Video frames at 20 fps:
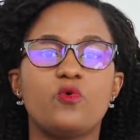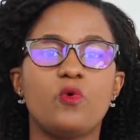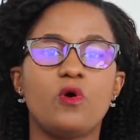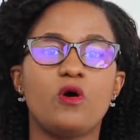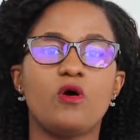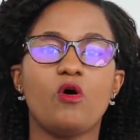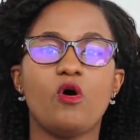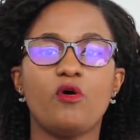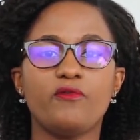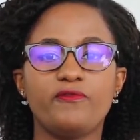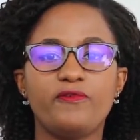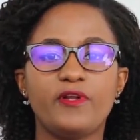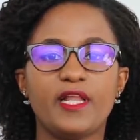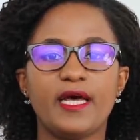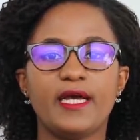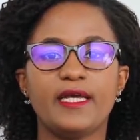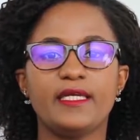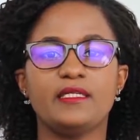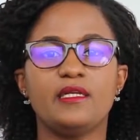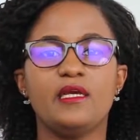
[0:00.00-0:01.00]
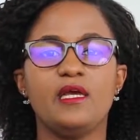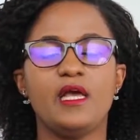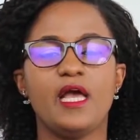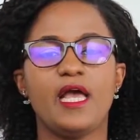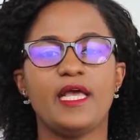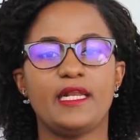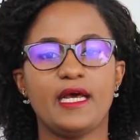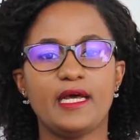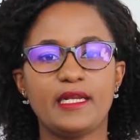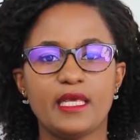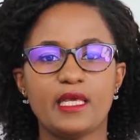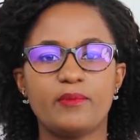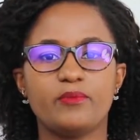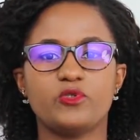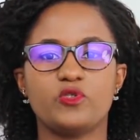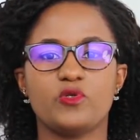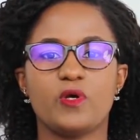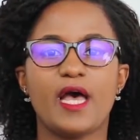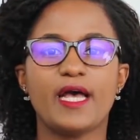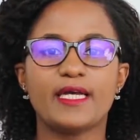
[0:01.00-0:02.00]
who are offline and
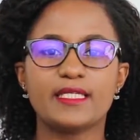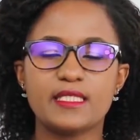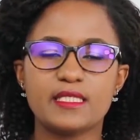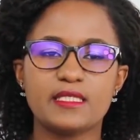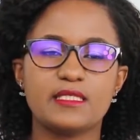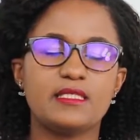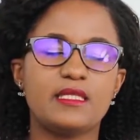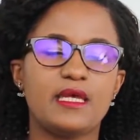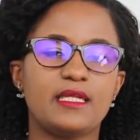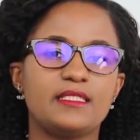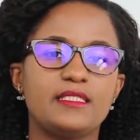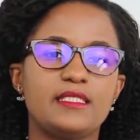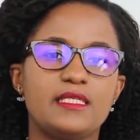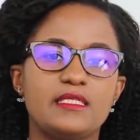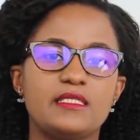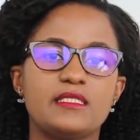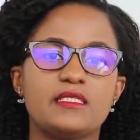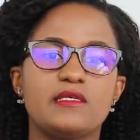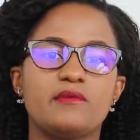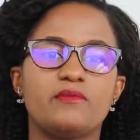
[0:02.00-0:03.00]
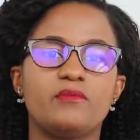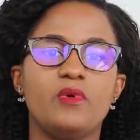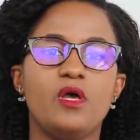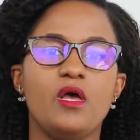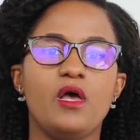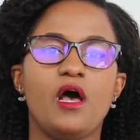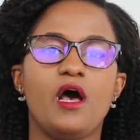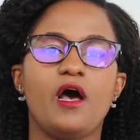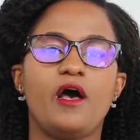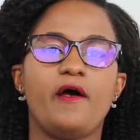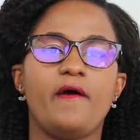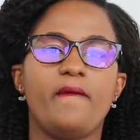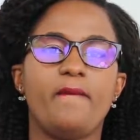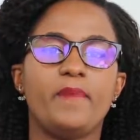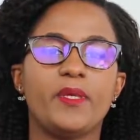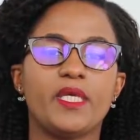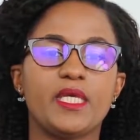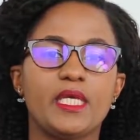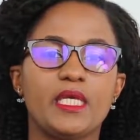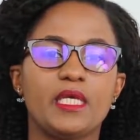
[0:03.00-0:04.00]
unable to access that system,
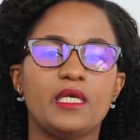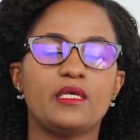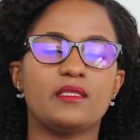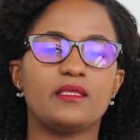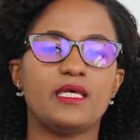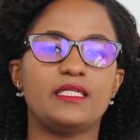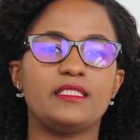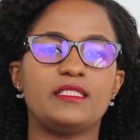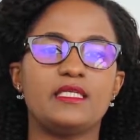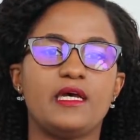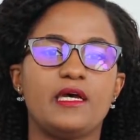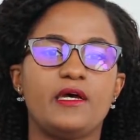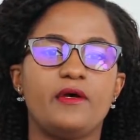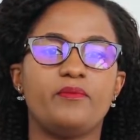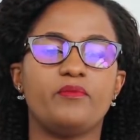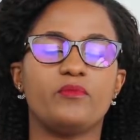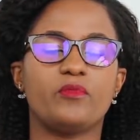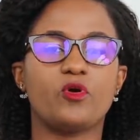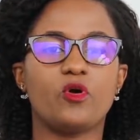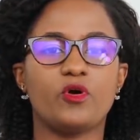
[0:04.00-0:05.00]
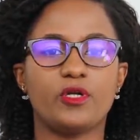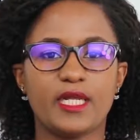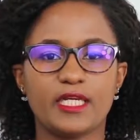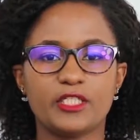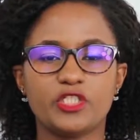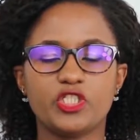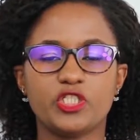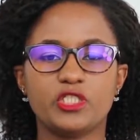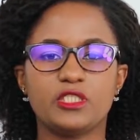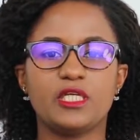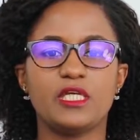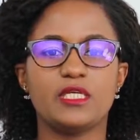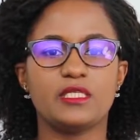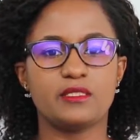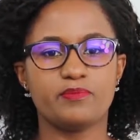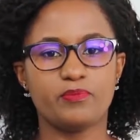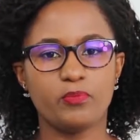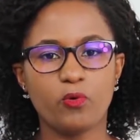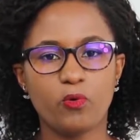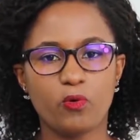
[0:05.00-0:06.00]
being that connection
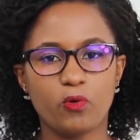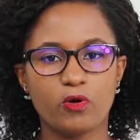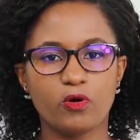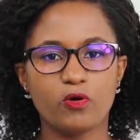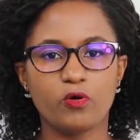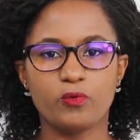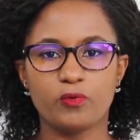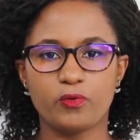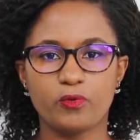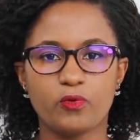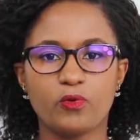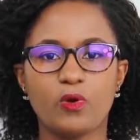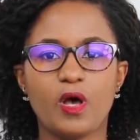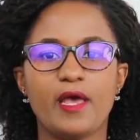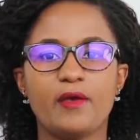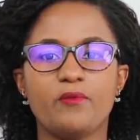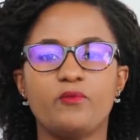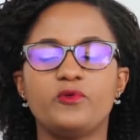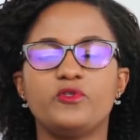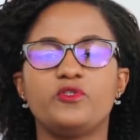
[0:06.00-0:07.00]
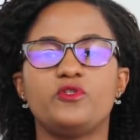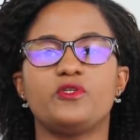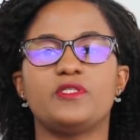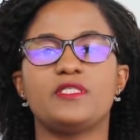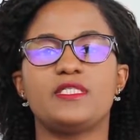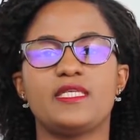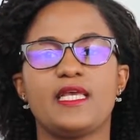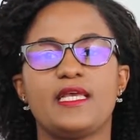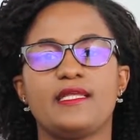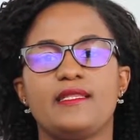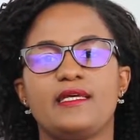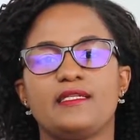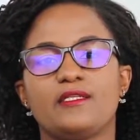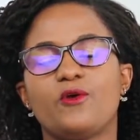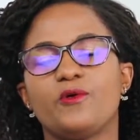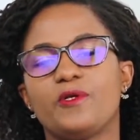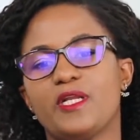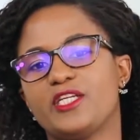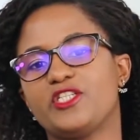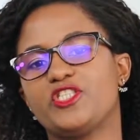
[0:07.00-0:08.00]
is poor. Although I would not say
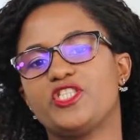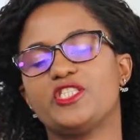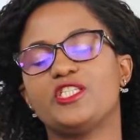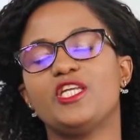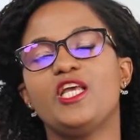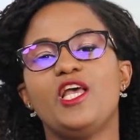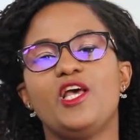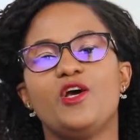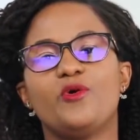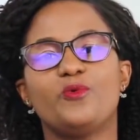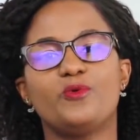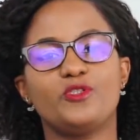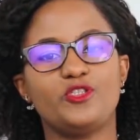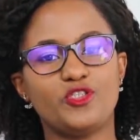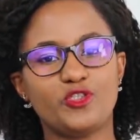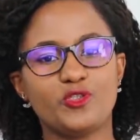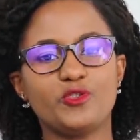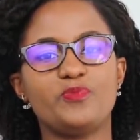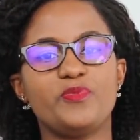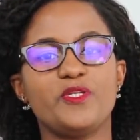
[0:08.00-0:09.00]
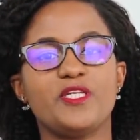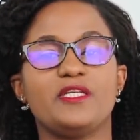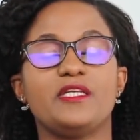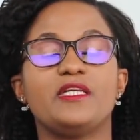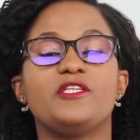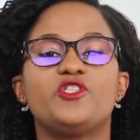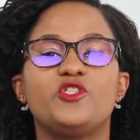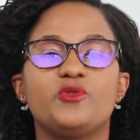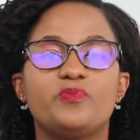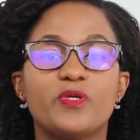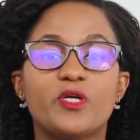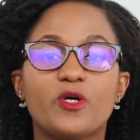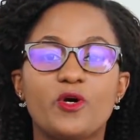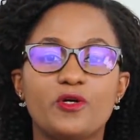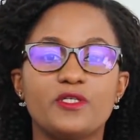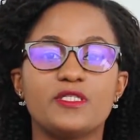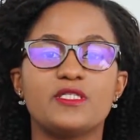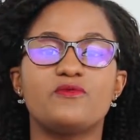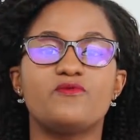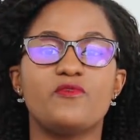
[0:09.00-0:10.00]
that connection should be an issue,
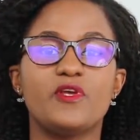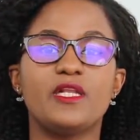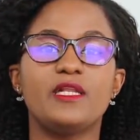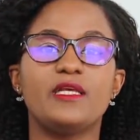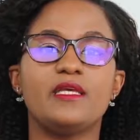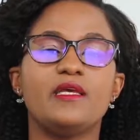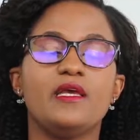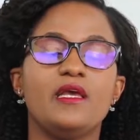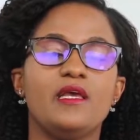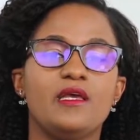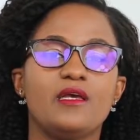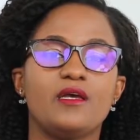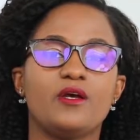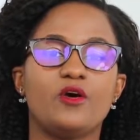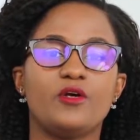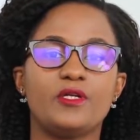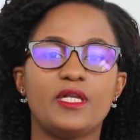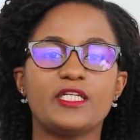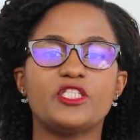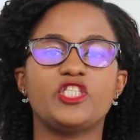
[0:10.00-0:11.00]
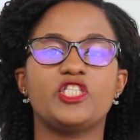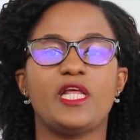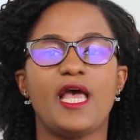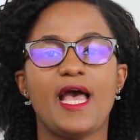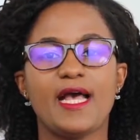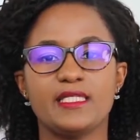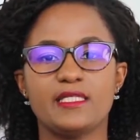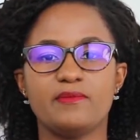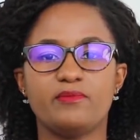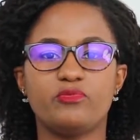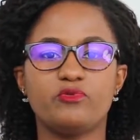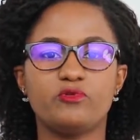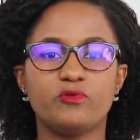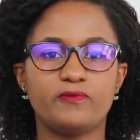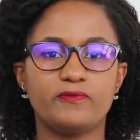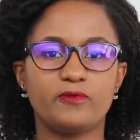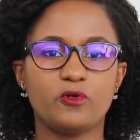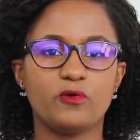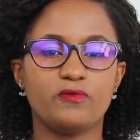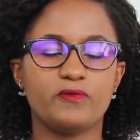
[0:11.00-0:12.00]
because really connection has
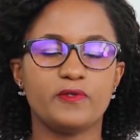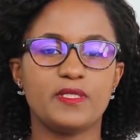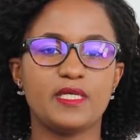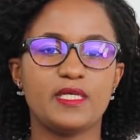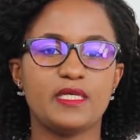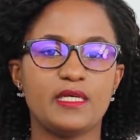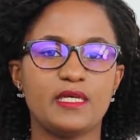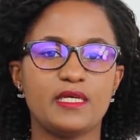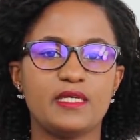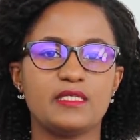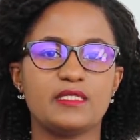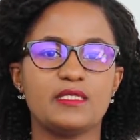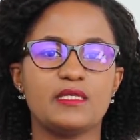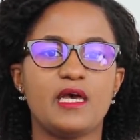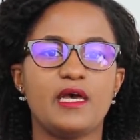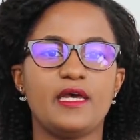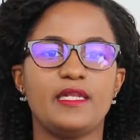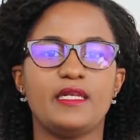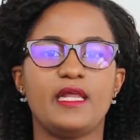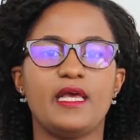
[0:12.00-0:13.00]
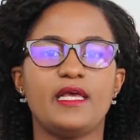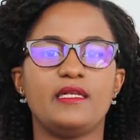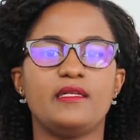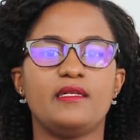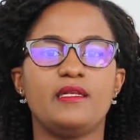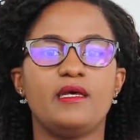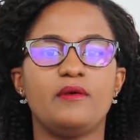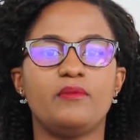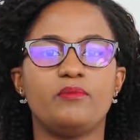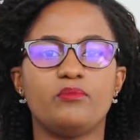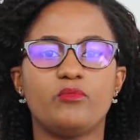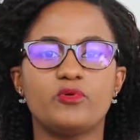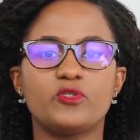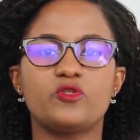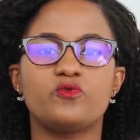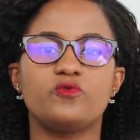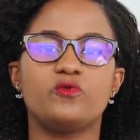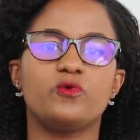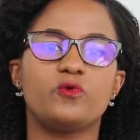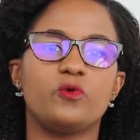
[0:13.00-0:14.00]
improved over the years, and
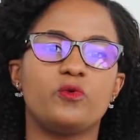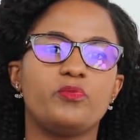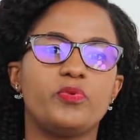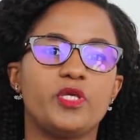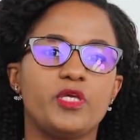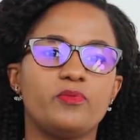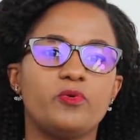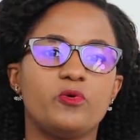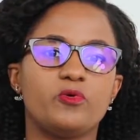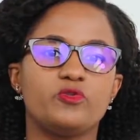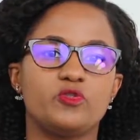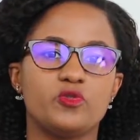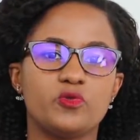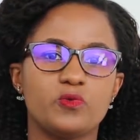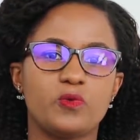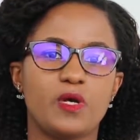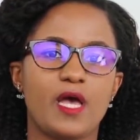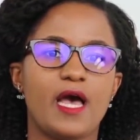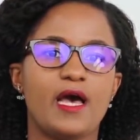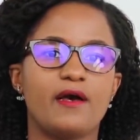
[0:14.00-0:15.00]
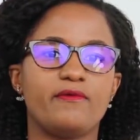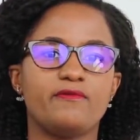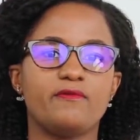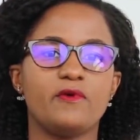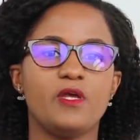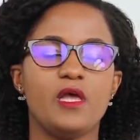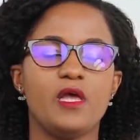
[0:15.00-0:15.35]
most rural people do have